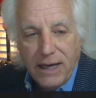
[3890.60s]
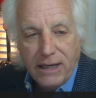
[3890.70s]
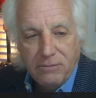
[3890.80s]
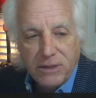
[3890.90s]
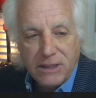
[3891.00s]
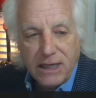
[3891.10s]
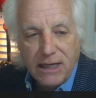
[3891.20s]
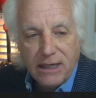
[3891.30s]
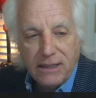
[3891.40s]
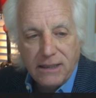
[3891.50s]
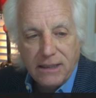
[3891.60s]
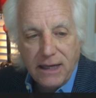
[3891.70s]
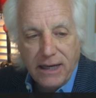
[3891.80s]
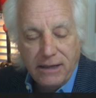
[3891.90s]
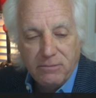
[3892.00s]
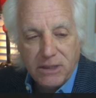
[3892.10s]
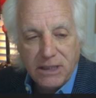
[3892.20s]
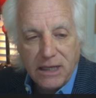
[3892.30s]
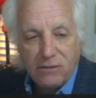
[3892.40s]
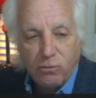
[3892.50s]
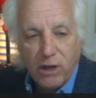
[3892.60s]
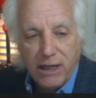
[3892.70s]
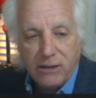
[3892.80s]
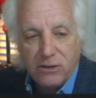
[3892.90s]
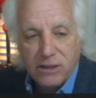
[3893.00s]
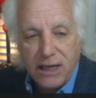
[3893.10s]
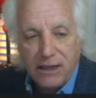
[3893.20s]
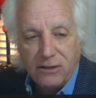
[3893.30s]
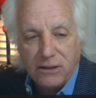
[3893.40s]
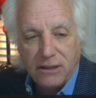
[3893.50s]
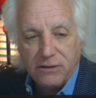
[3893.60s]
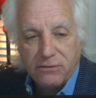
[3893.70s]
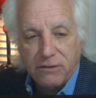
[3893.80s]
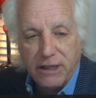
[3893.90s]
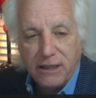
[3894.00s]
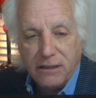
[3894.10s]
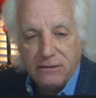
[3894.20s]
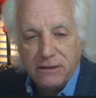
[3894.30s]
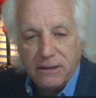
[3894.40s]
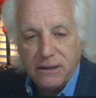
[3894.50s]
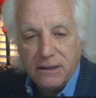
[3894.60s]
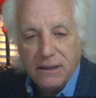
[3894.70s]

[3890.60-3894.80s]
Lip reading: Ham said whales held at 300